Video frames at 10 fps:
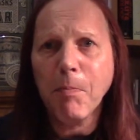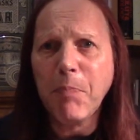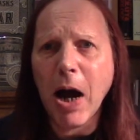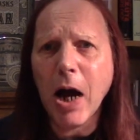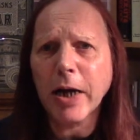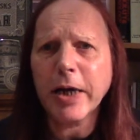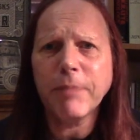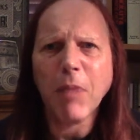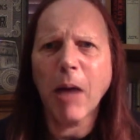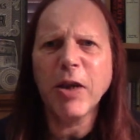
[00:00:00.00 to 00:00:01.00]

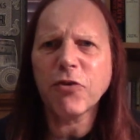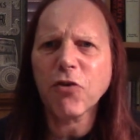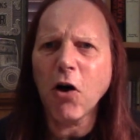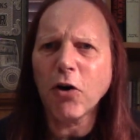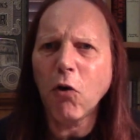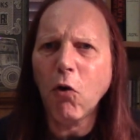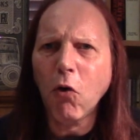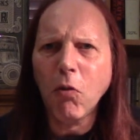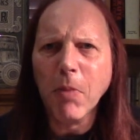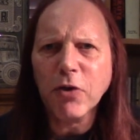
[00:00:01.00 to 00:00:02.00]
barley. I mean, it's got an
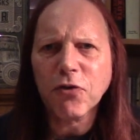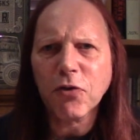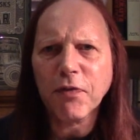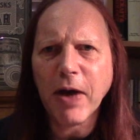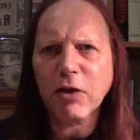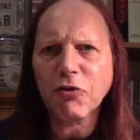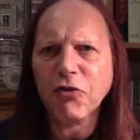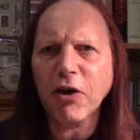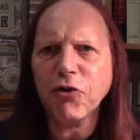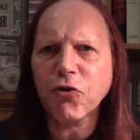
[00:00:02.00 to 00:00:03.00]
almost sort of
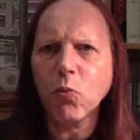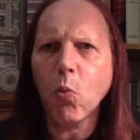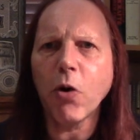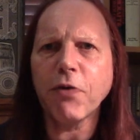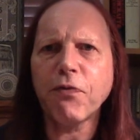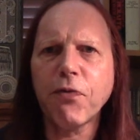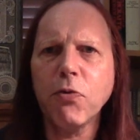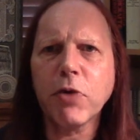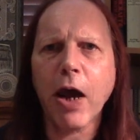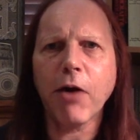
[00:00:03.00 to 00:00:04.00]
Alsatian white
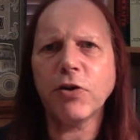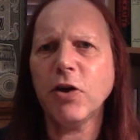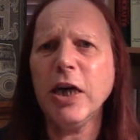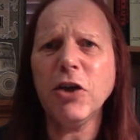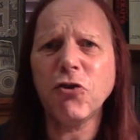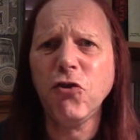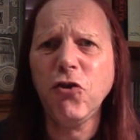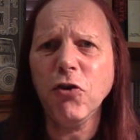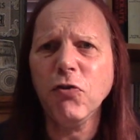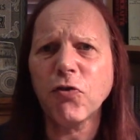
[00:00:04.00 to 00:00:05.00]
fruit character. It's
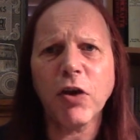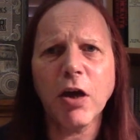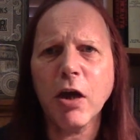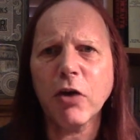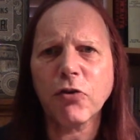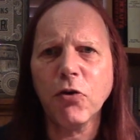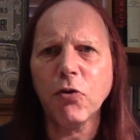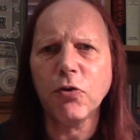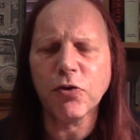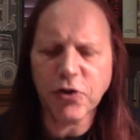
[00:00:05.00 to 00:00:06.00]
juicy, it's
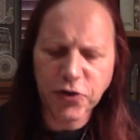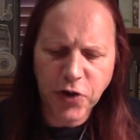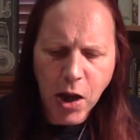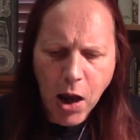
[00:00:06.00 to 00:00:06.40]
gorgeous.